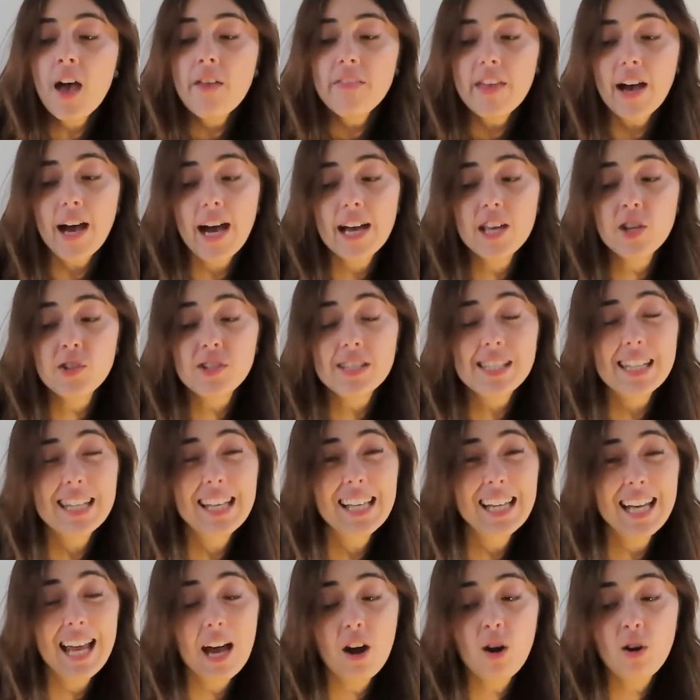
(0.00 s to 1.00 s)
that I used to the
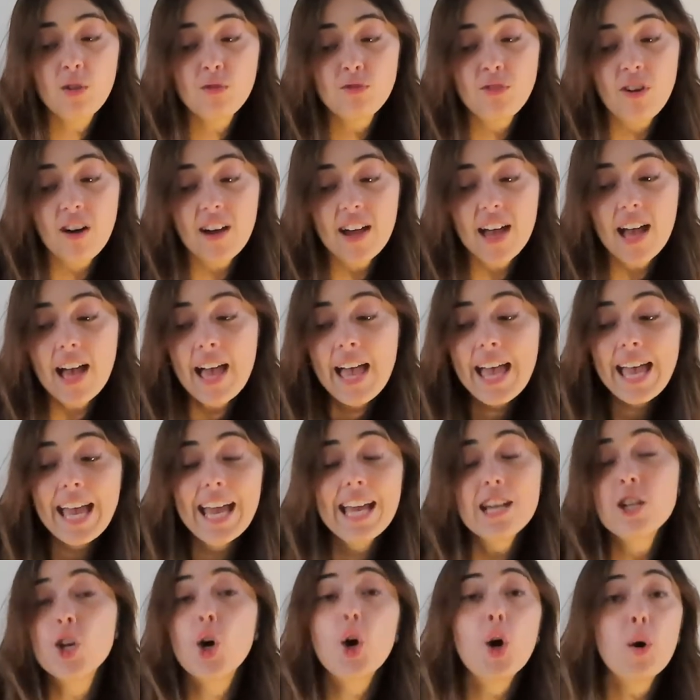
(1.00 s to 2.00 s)
clarifier
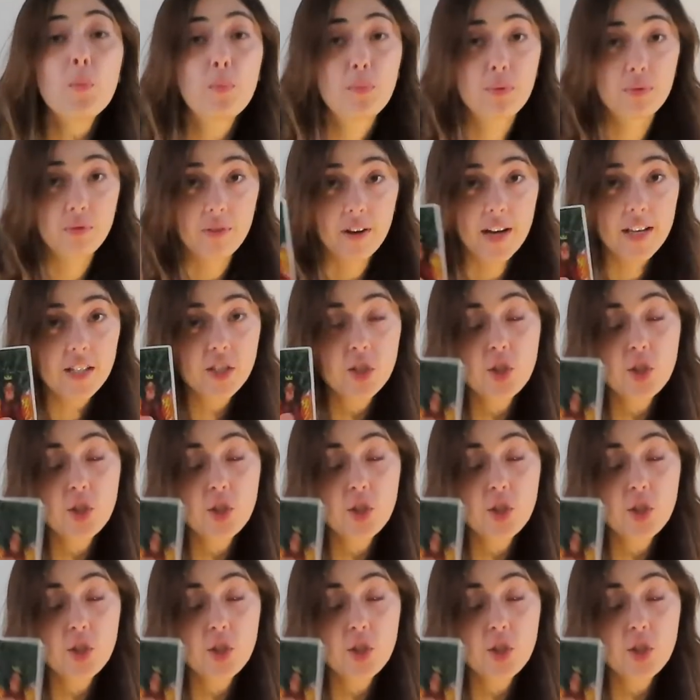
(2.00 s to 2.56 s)
in upright.